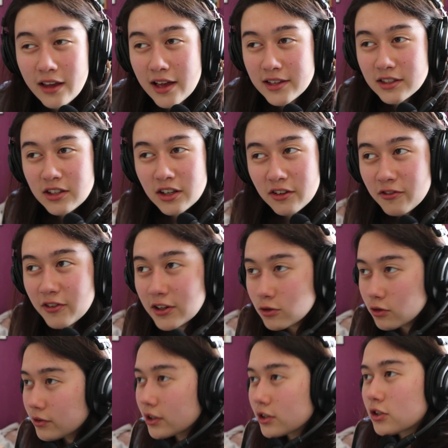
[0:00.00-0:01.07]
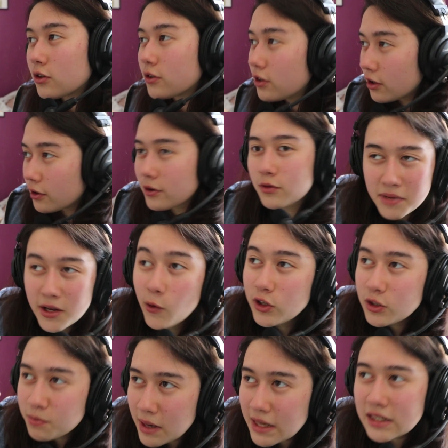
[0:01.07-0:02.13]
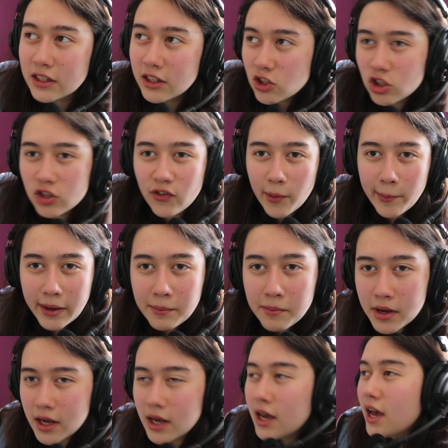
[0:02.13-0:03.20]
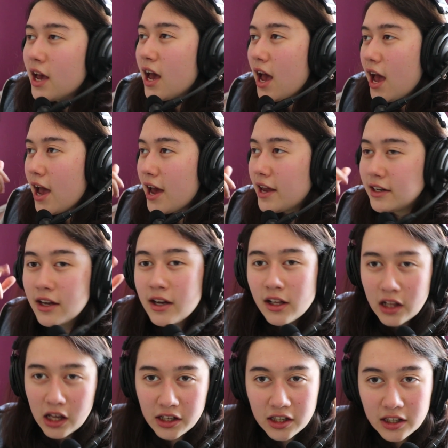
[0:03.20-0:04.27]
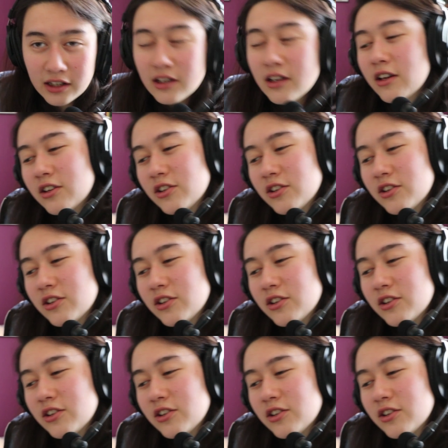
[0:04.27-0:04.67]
He hasn't done a face reveal, so, you know, he was basically just filming me and Lucky.